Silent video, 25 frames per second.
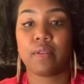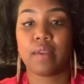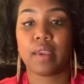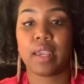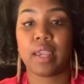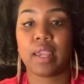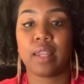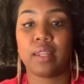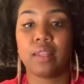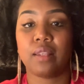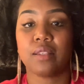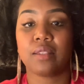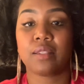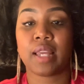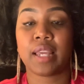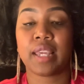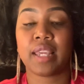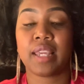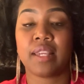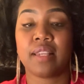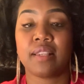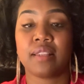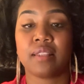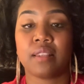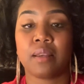It looks like
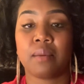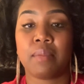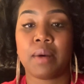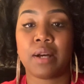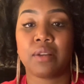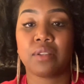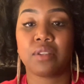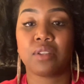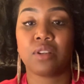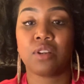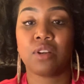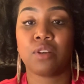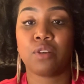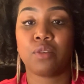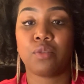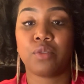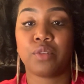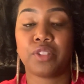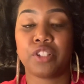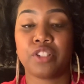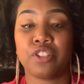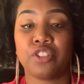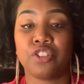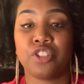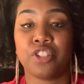he's about to go on
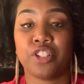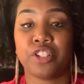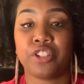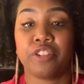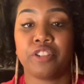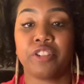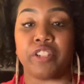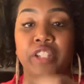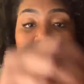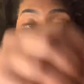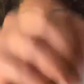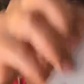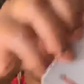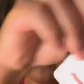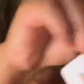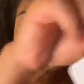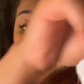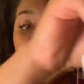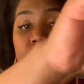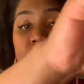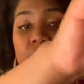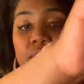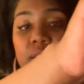a journey.